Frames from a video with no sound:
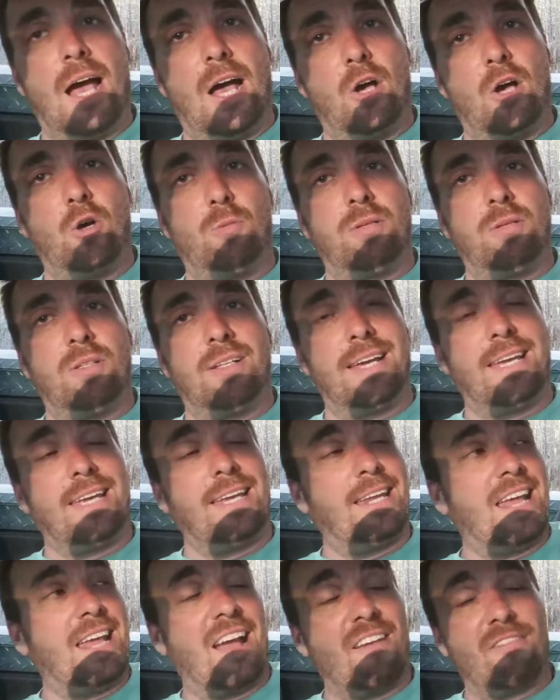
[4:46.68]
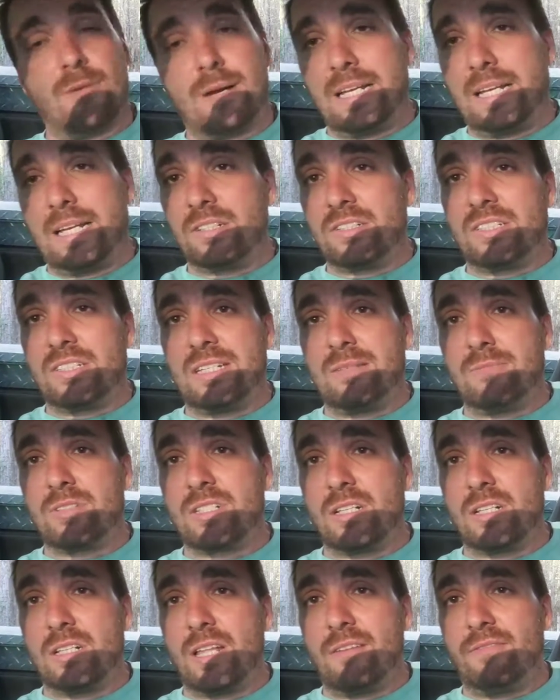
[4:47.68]
I hope you like it. Everybody else seems
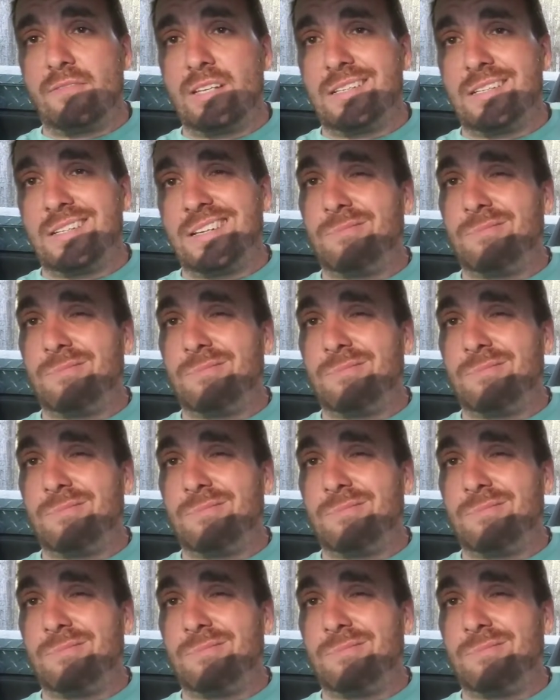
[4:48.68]
to love it.